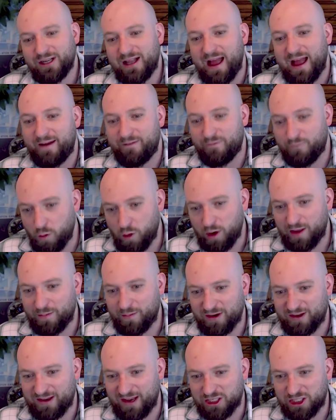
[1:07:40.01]
and
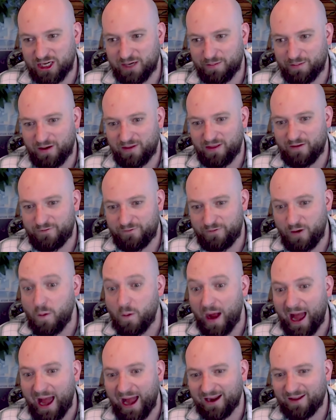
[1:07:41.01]
40% cheaper on the
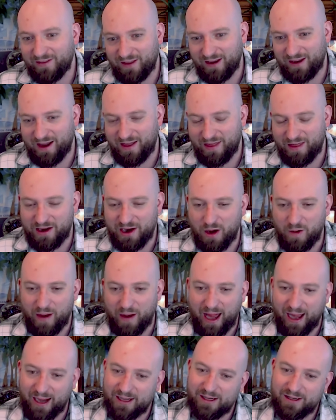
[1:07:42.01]
FOAC than on the
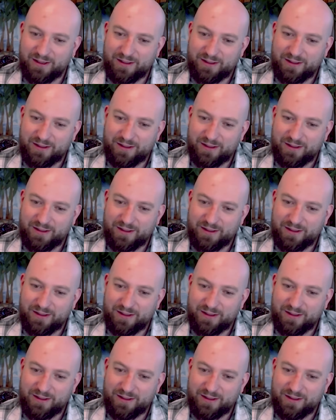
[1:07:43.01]
NOAC.